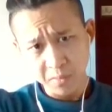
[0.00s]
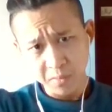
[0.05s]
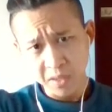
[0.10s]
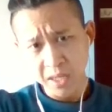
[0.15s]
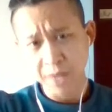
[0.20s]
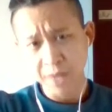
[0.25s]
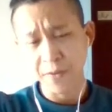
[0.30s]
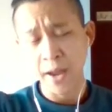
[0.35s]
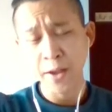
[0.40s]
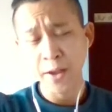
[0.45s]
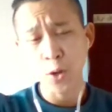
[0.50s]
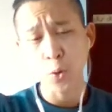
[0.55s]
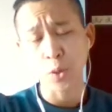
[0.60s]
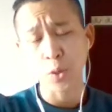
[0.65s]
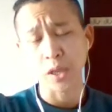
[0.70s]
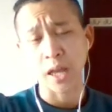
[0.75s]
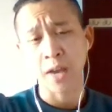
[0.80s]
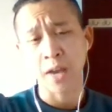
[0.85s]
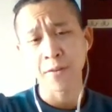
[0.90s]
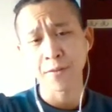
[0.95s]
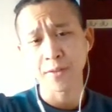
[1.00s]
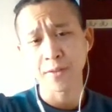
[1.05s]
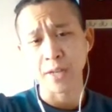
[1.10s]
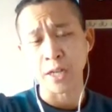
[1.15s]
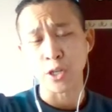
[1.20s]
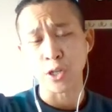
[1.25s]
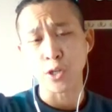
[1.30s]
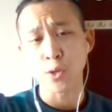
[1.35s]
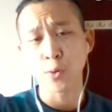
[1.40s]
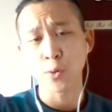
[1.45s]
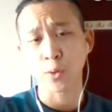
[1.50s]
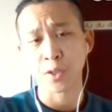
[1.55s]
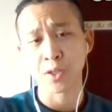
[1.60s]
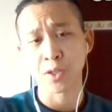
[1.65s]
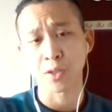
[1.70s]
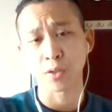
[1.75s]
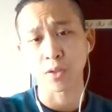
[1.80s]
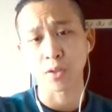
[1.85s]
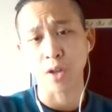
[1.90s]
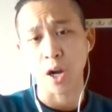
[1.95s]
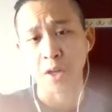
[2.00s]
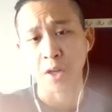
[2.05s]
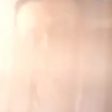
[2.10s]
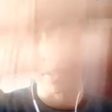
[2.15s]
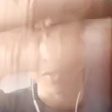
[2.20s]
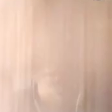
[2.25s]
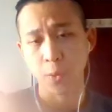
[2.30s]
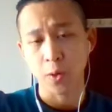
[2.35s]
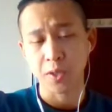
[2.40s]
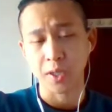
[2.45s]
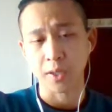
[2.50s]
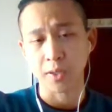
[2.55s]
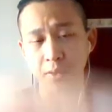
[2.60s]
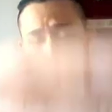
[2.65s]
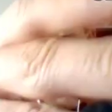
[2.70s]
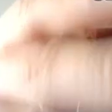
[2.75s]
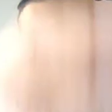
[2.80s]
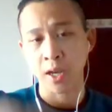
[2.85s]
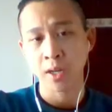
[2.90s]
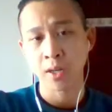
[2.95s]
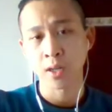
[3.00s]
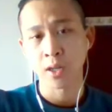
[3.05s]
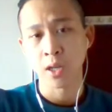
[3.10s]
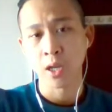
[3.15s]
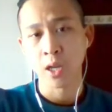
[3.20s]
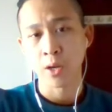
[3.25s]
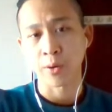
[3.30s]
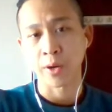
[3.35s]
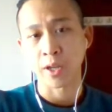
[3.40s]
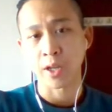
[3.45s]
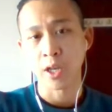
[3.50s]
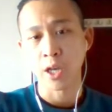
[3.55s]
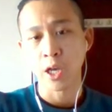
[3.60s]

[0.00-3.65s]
If I go left and you are still guarding this horizontal line, right,